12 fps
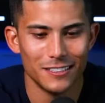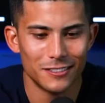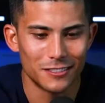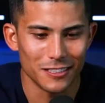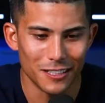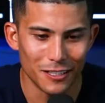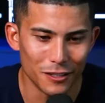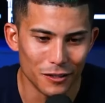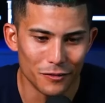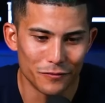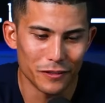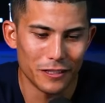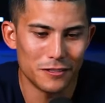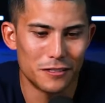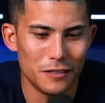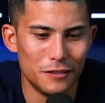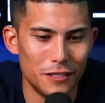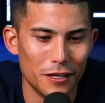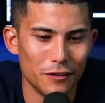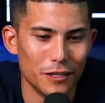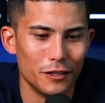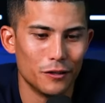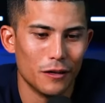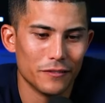So for those of you who don't
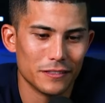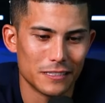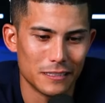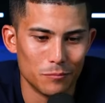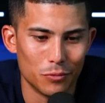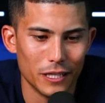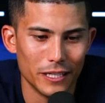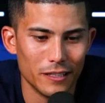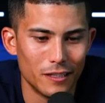know who haven't seen Britt